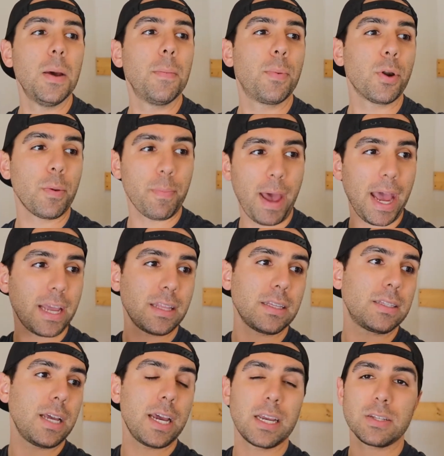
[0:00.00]
put it back in the
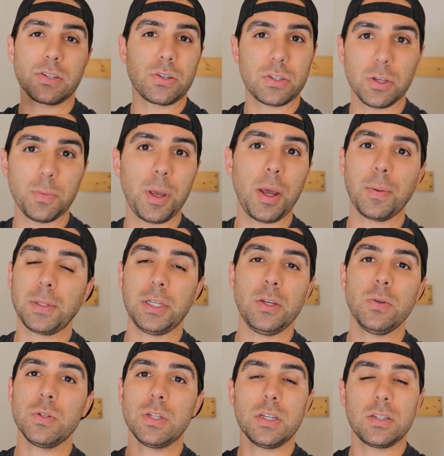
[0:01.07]
tank, because I'll still be able to
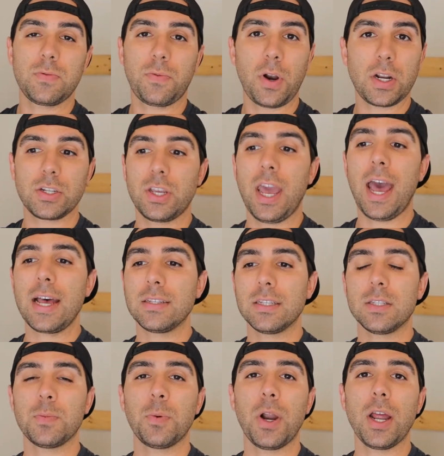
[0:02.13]
use it. It's fresh gas,
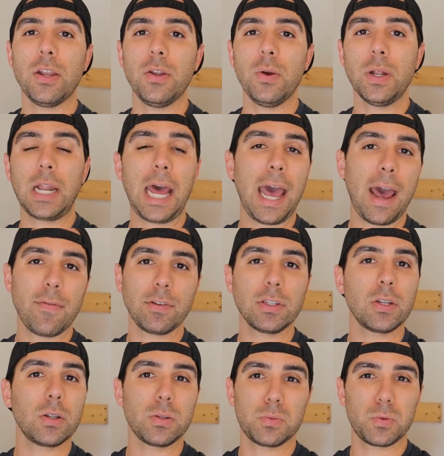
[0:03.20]
it's brand new, and I have a
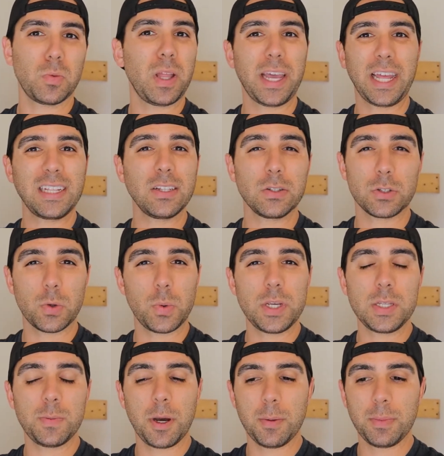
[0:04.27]
little
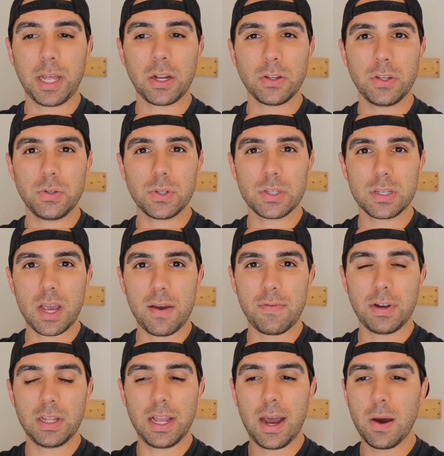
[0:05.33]
squeeze pump that I'll use to
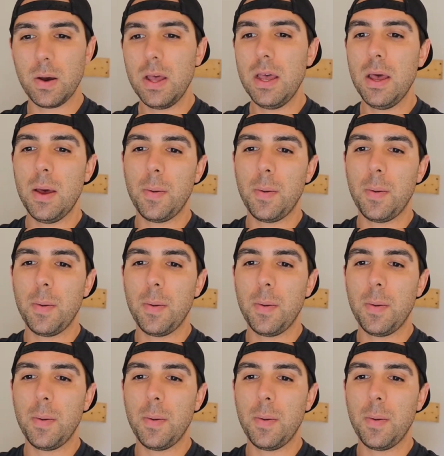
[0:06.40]
siphon it out.